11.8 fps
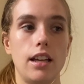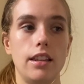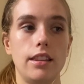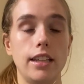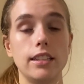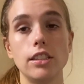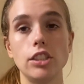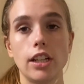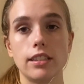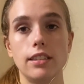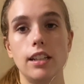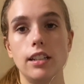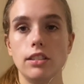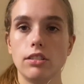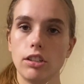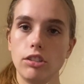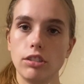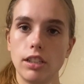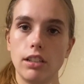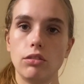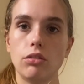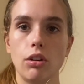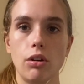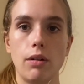they suggested surgery,
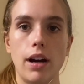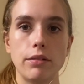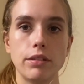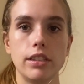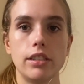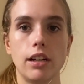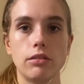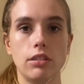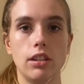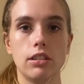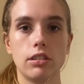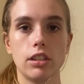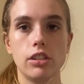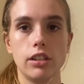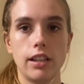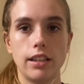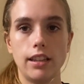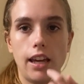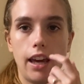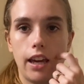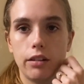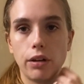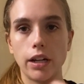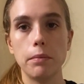so I reached out to the surgeon that they
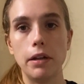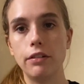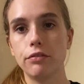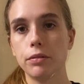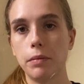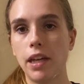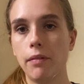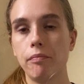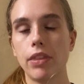recommended for me.